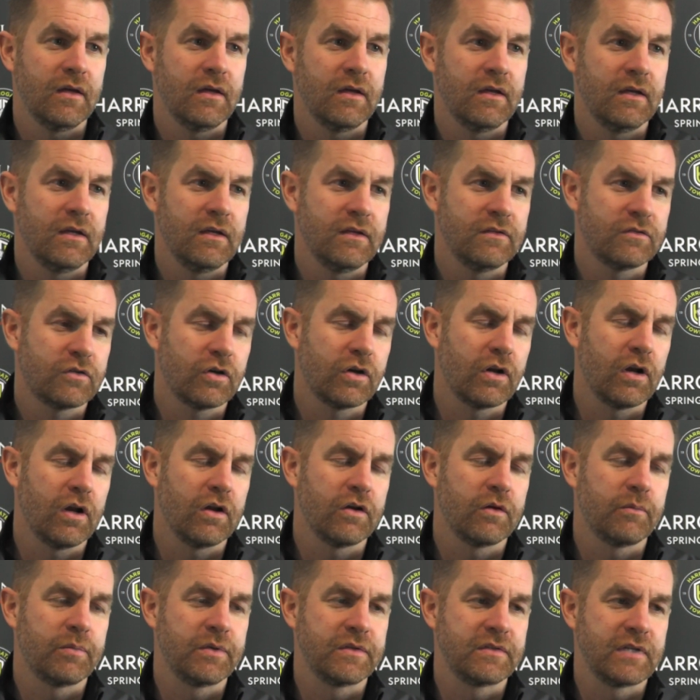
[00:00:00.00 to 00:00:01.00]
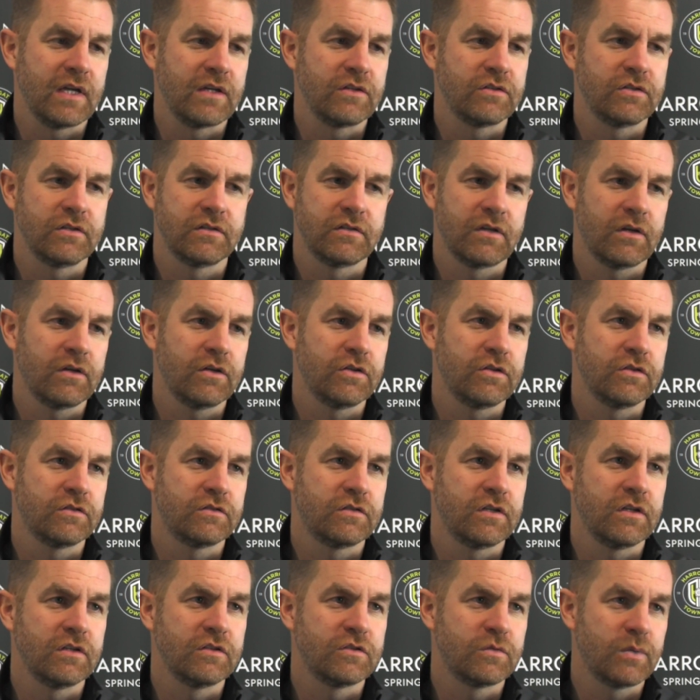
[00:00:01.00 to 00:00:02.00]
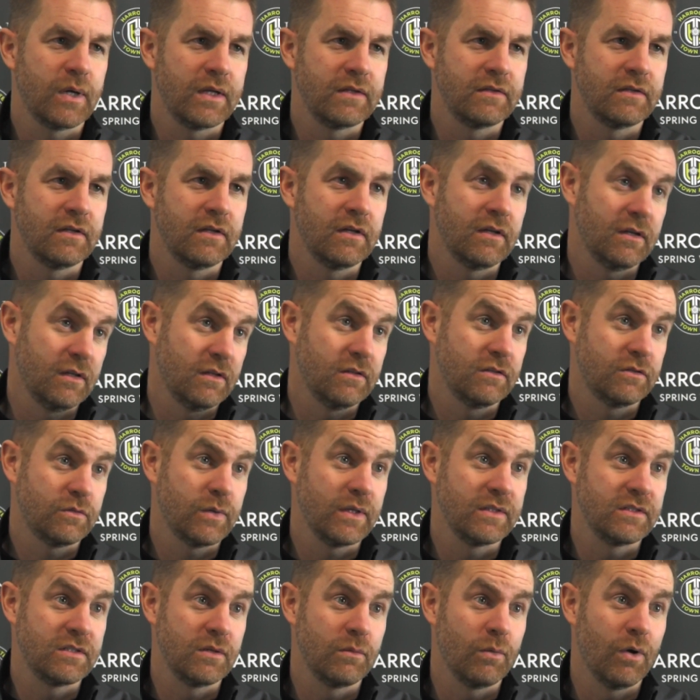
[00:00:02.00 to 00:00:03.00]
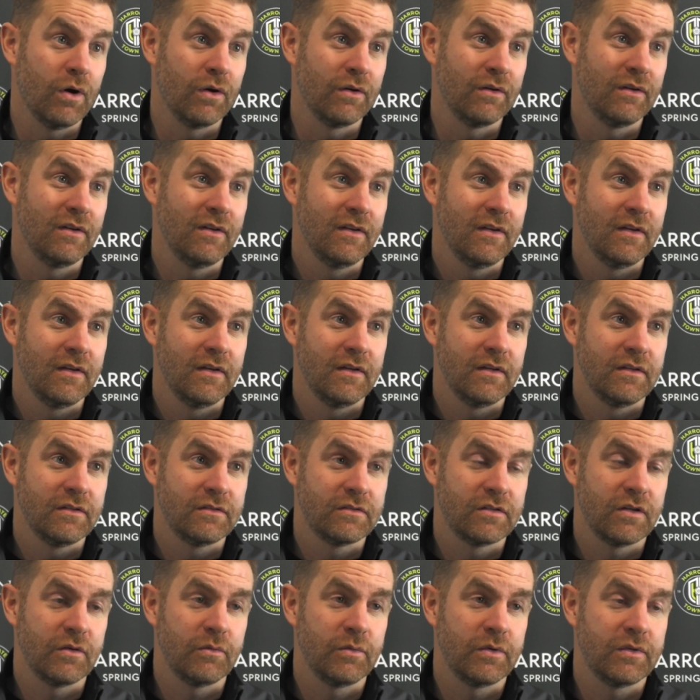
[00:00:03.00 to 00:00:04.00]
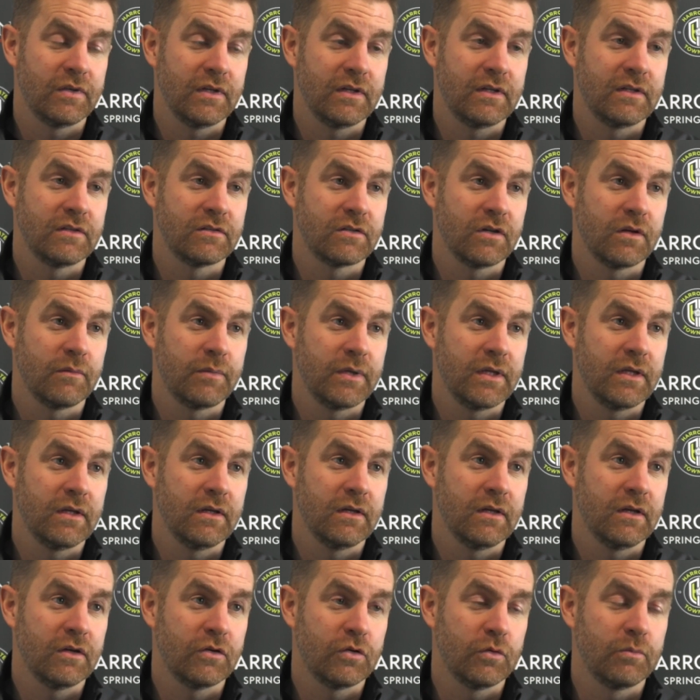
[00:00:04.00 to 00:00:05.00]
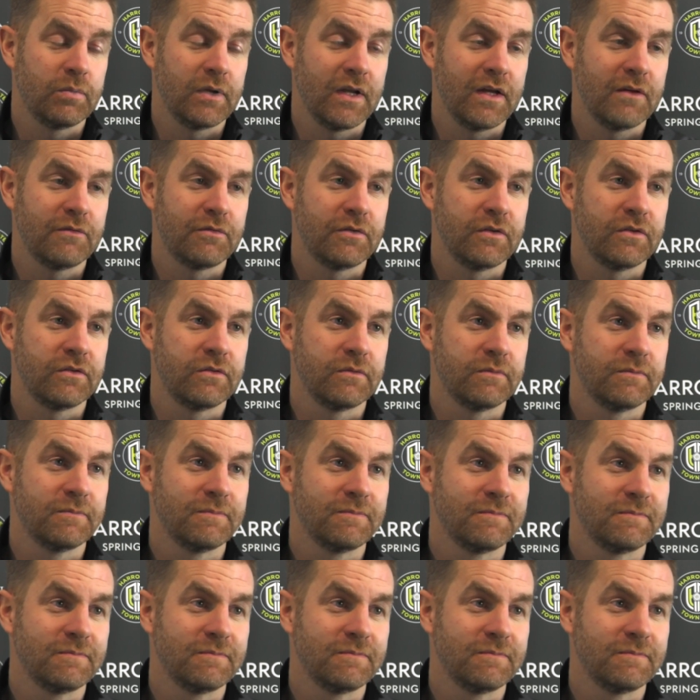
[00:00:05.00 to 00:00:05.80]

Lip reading: he's got a lot of potential. He's only just turned 21. So we think he's going to be a good player for us.